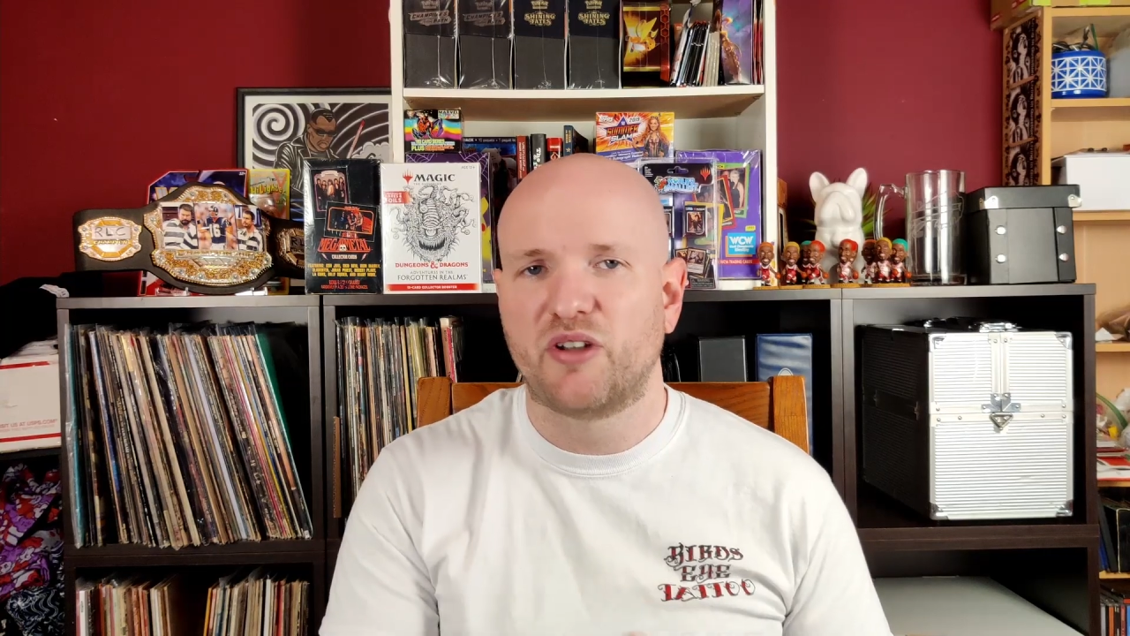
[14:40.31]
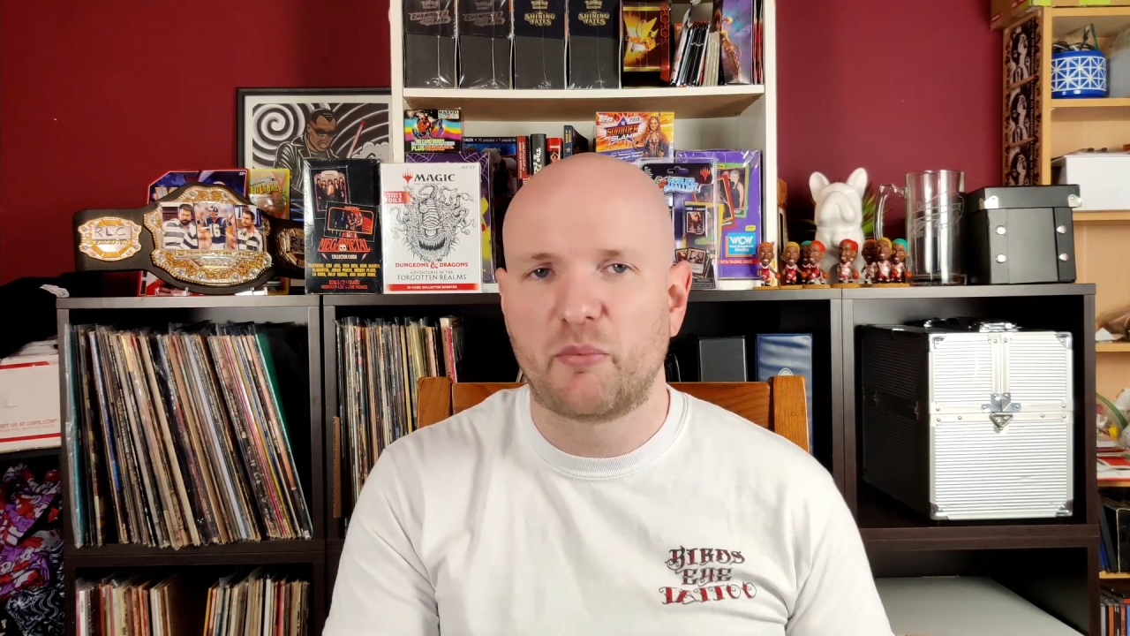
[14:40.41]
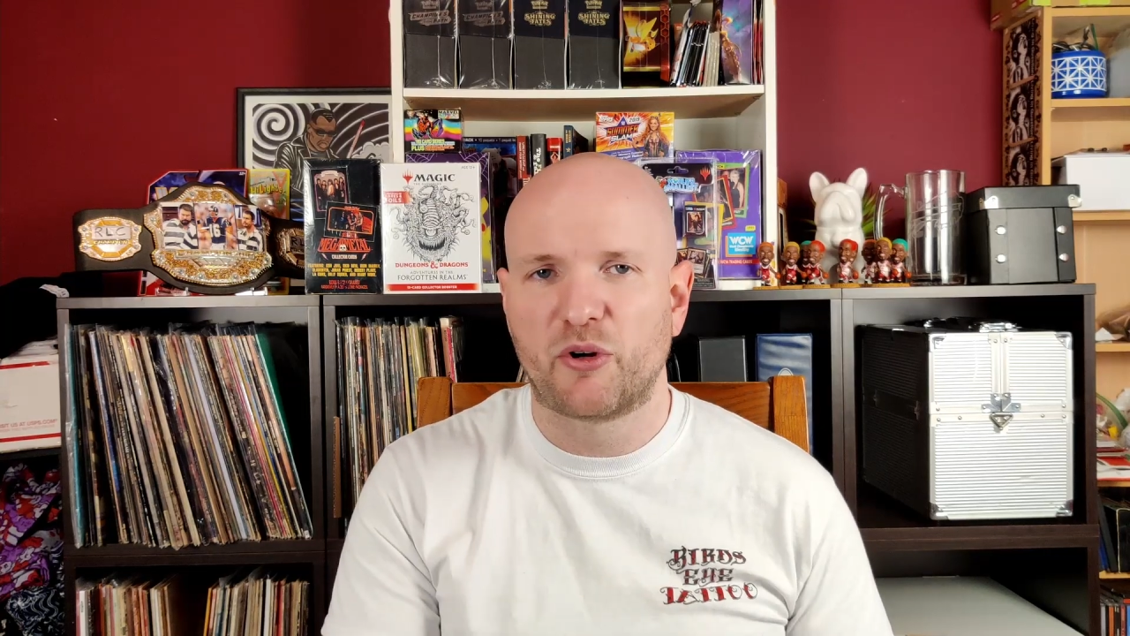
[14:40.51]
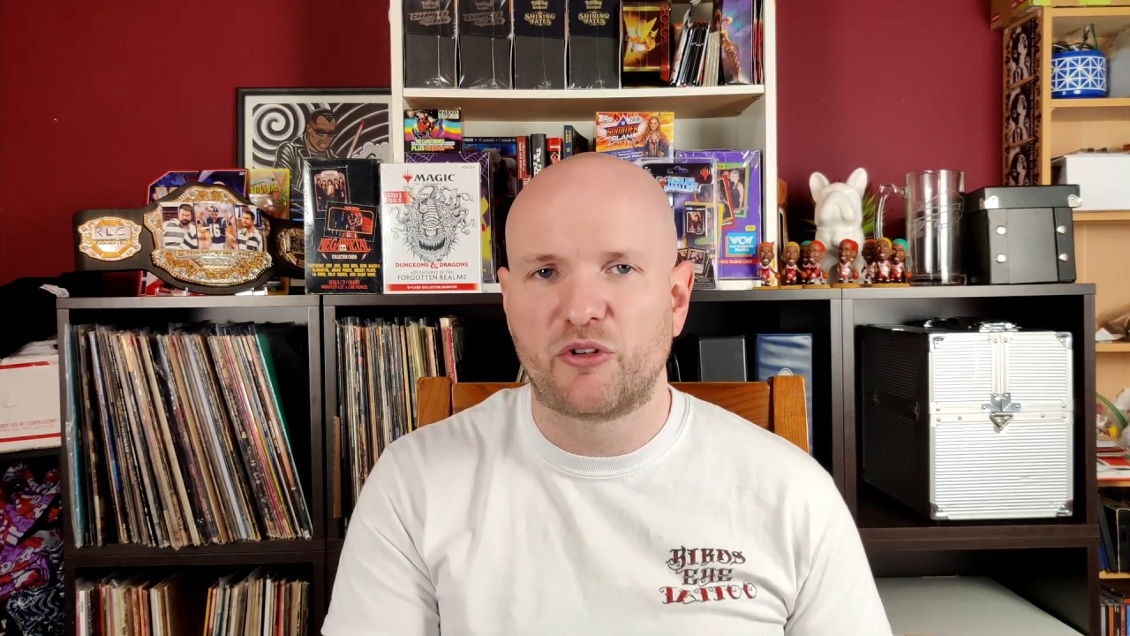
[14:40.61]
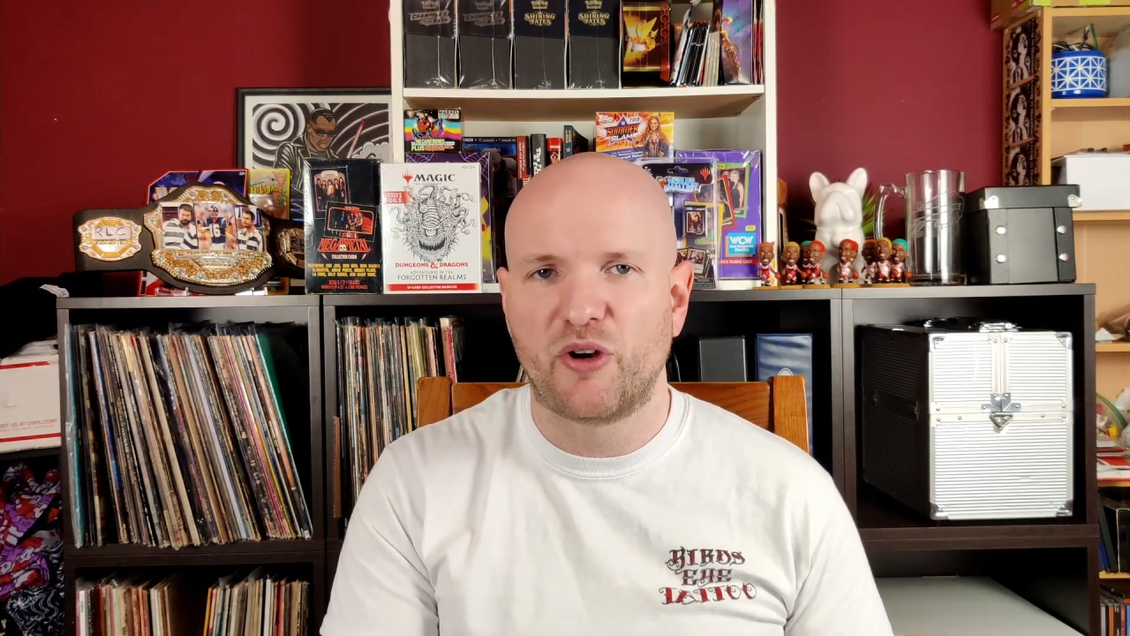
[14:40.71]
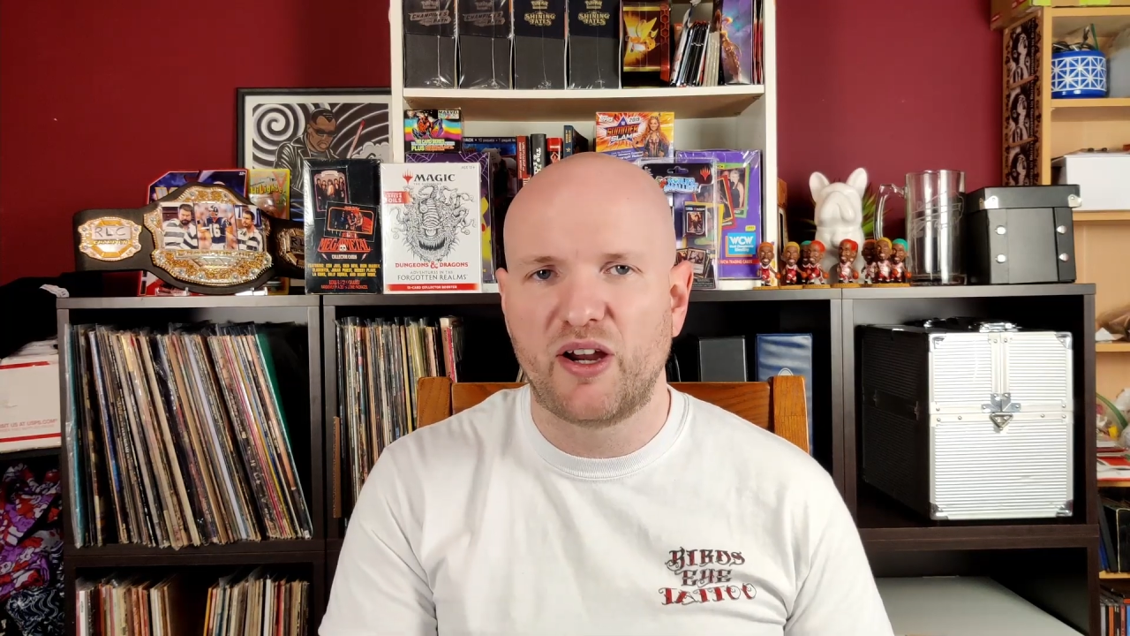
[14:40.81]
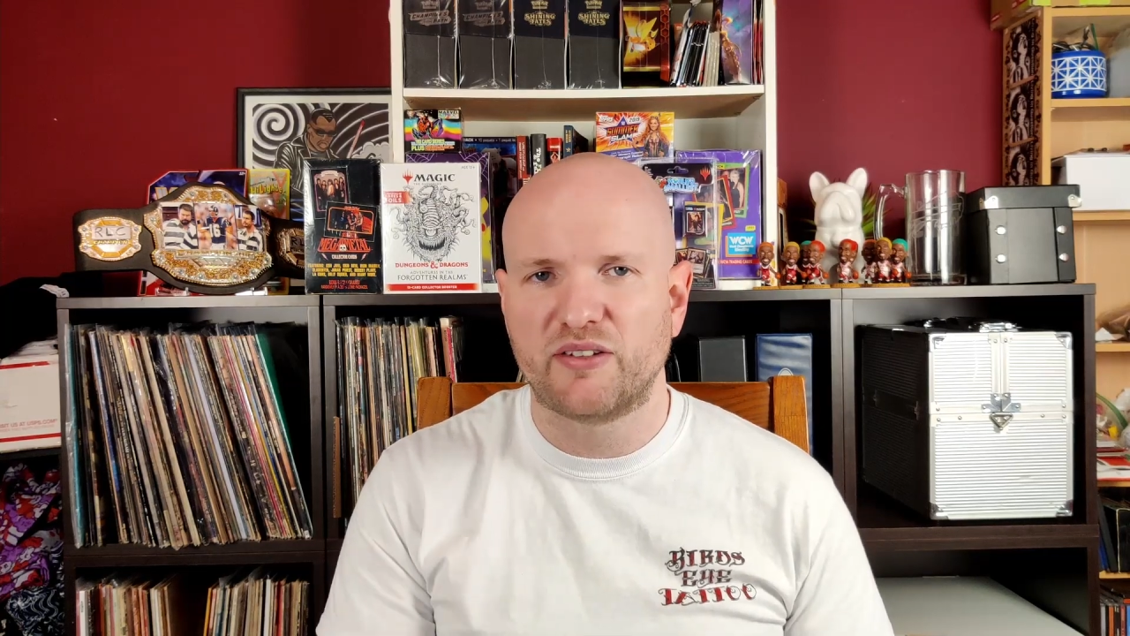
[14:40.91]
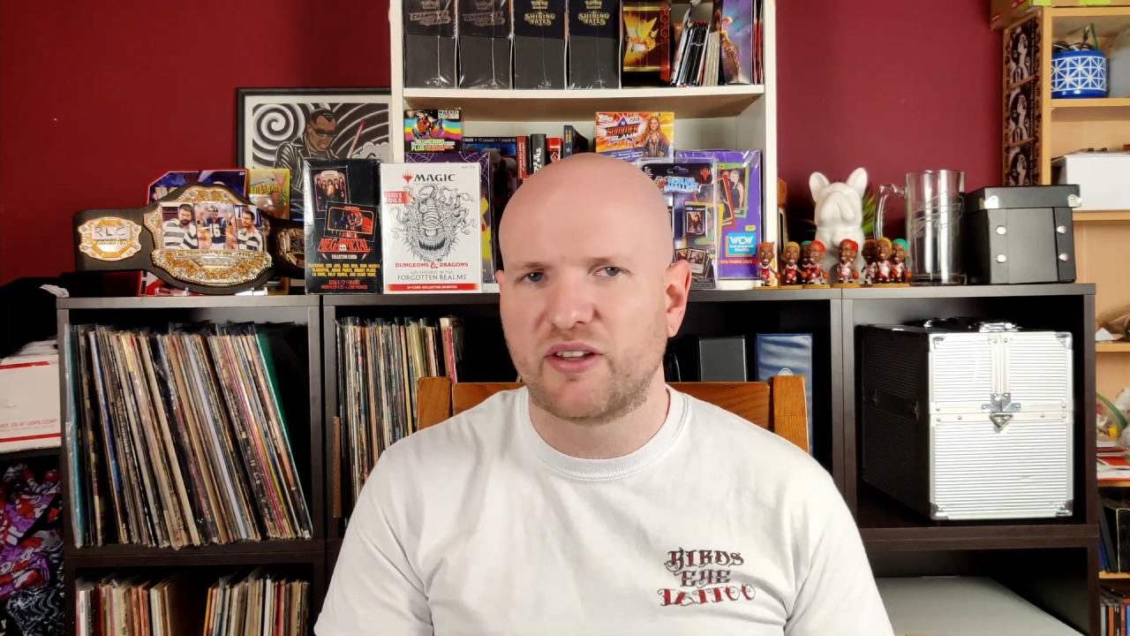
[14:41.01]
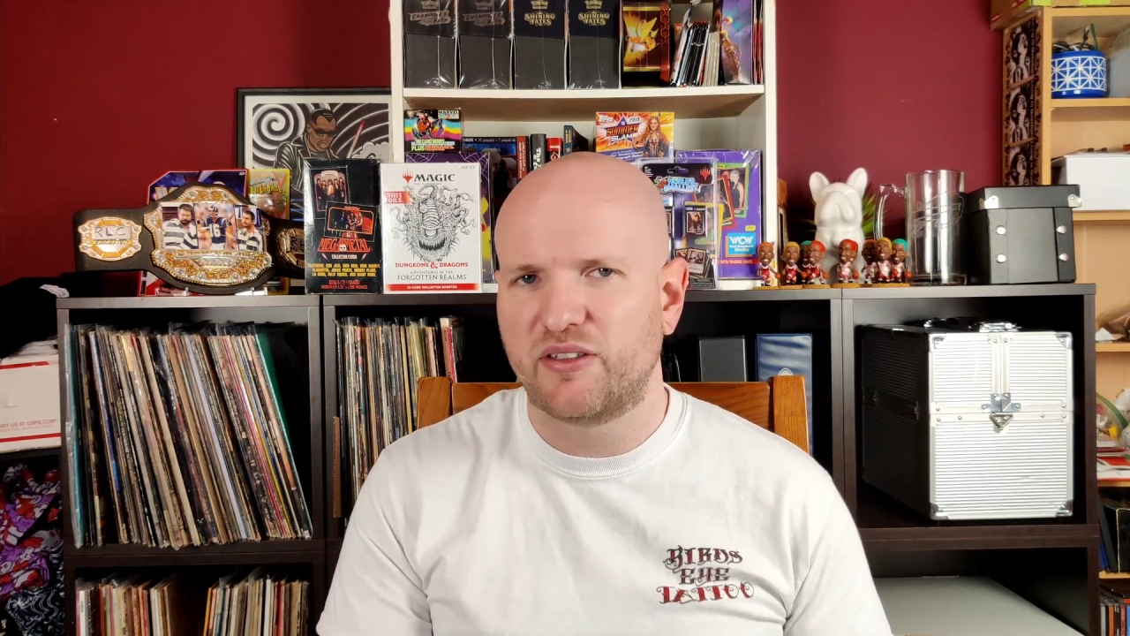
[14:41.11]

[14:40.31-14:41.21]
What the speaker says: numbered grades.